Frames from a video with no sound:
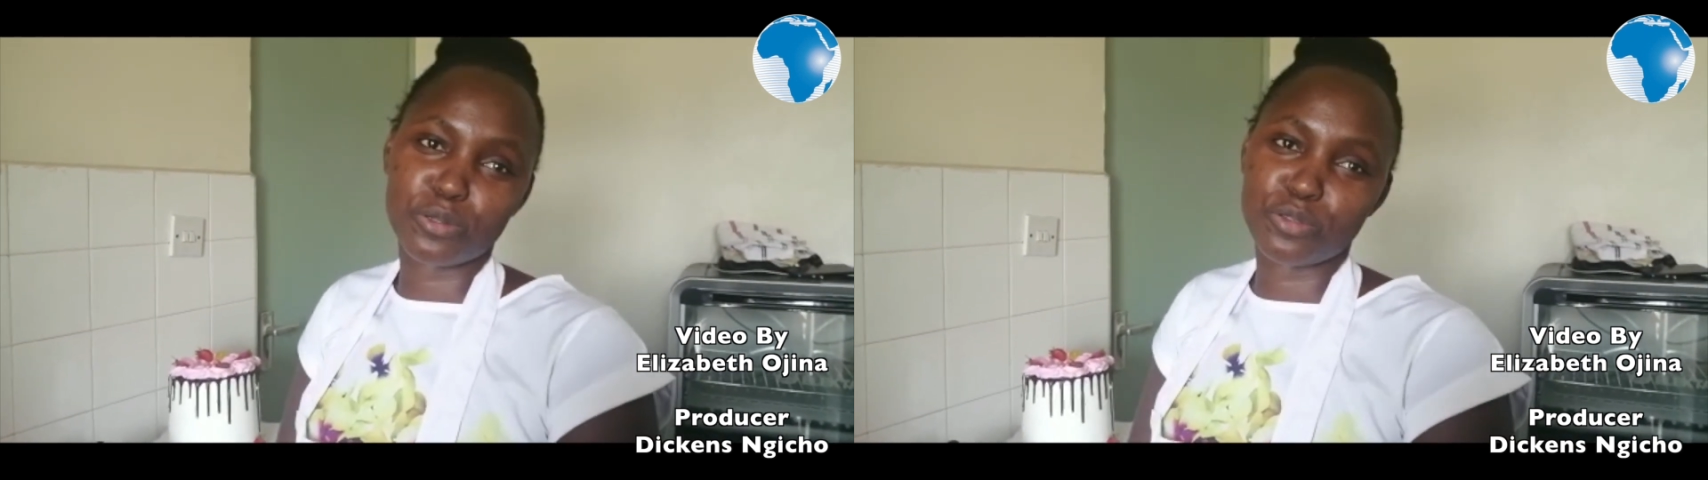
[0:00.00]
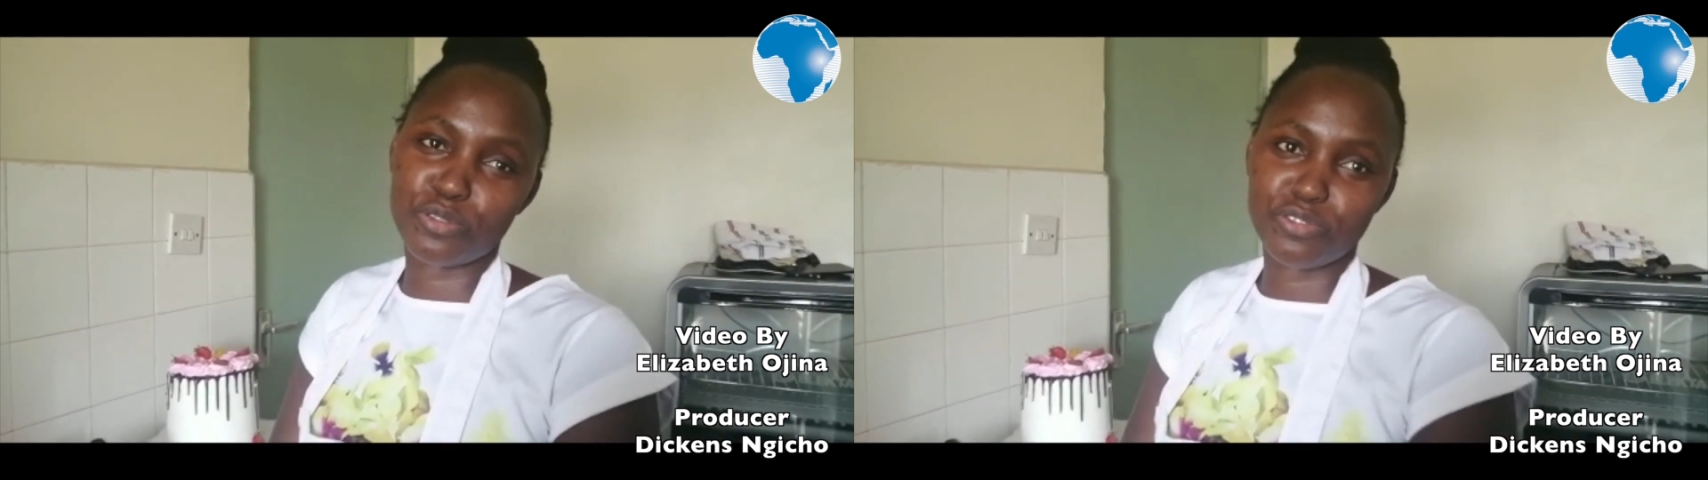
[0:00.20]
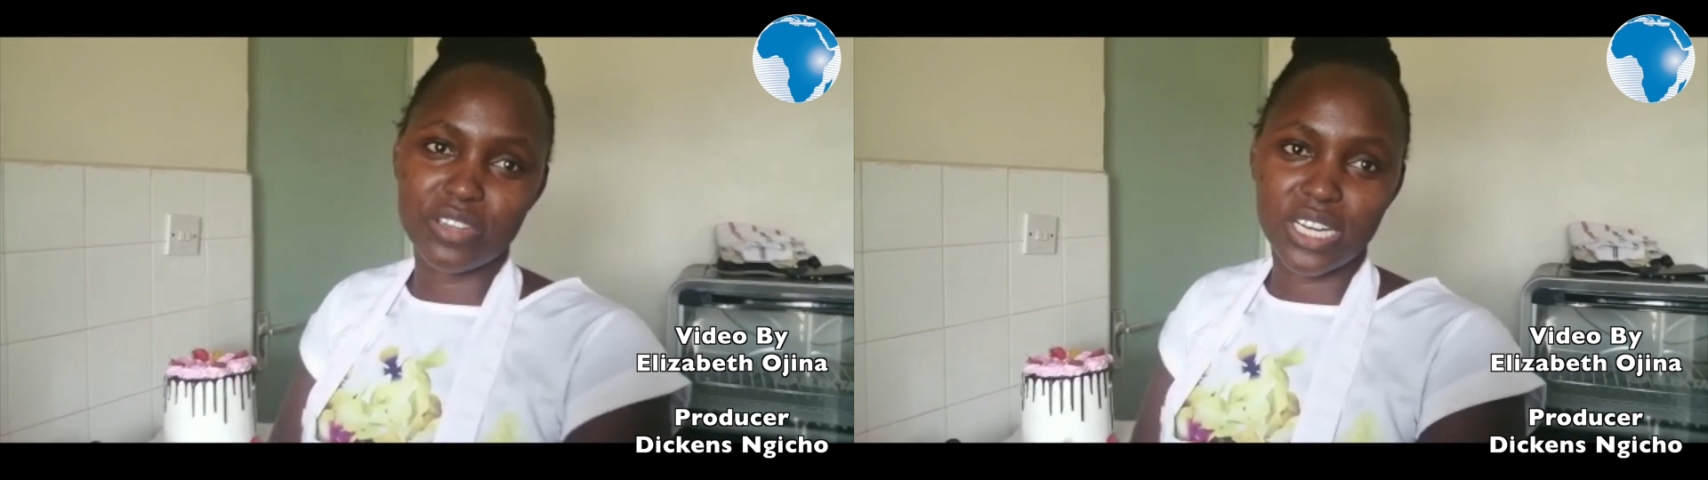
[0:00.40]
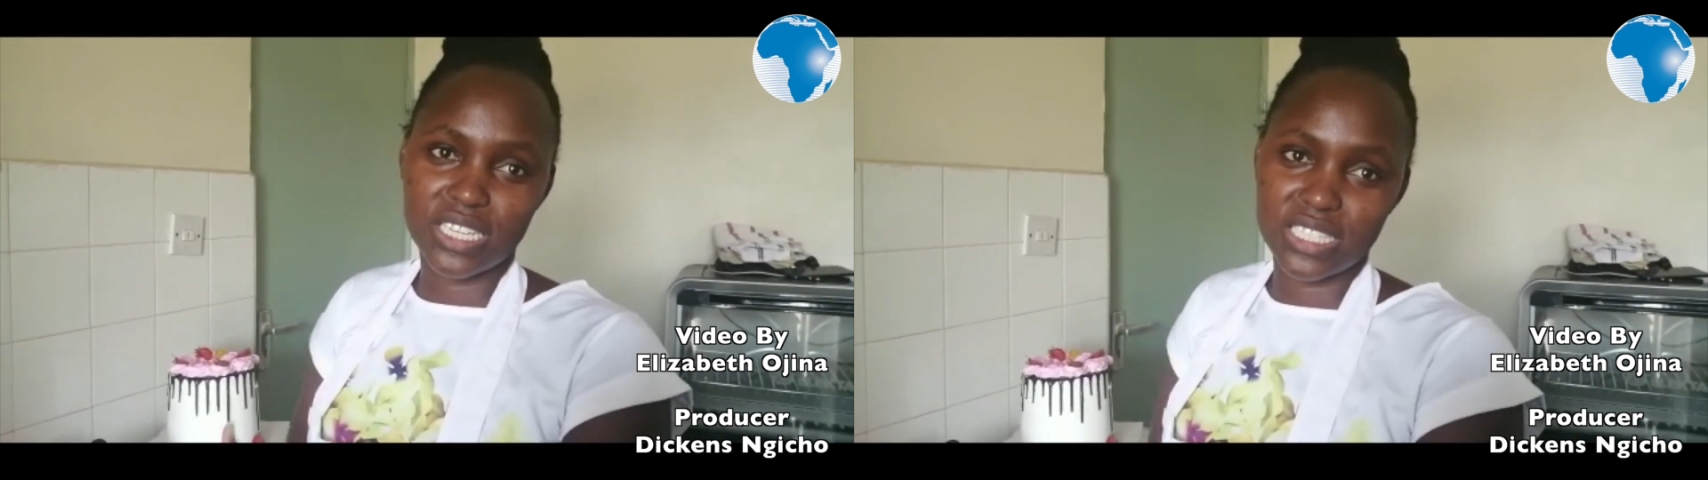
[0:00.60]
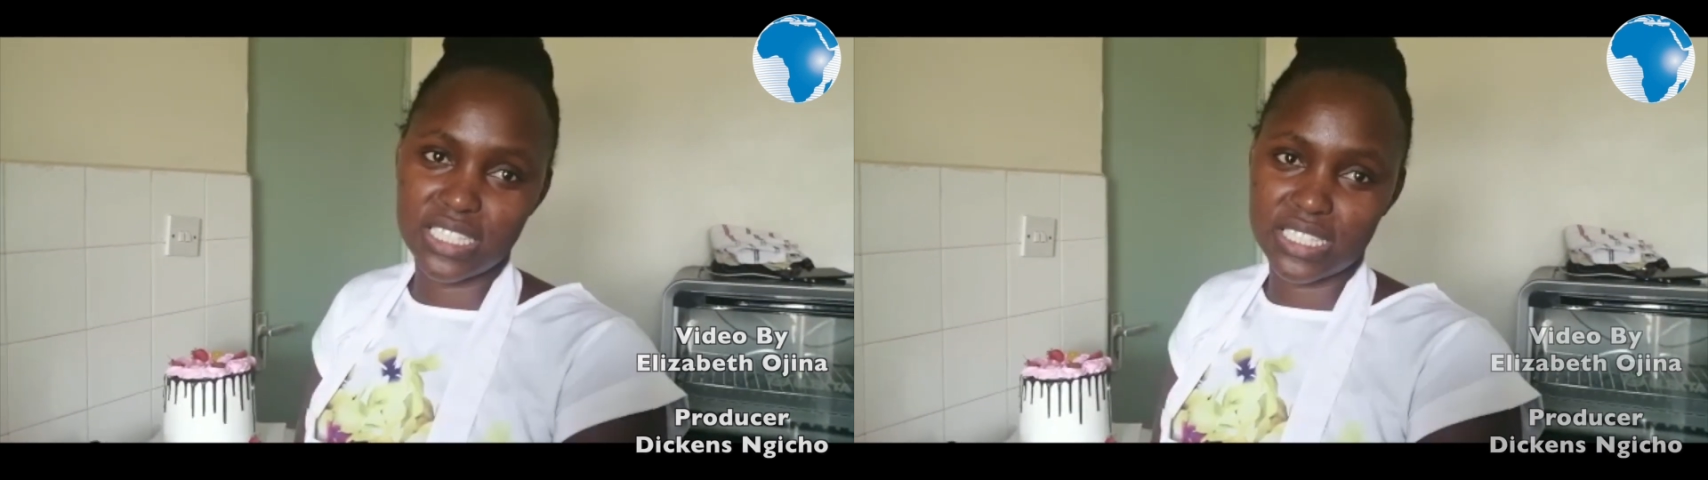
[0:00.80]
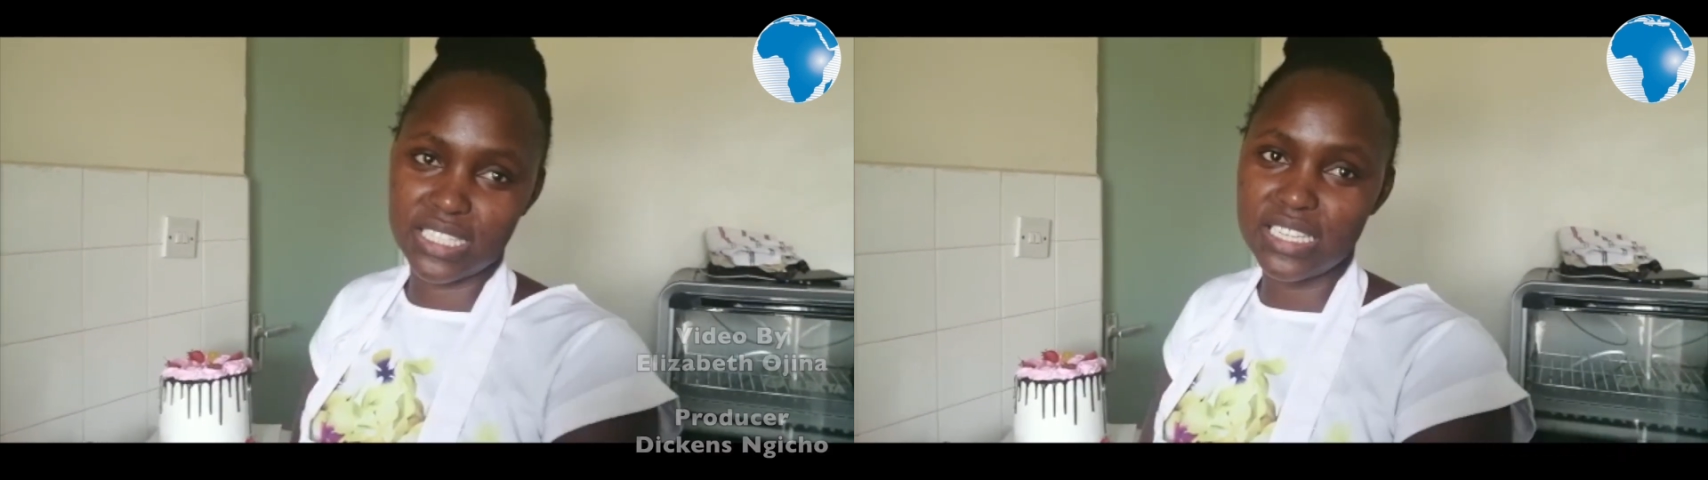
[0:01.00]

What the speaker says: also friends.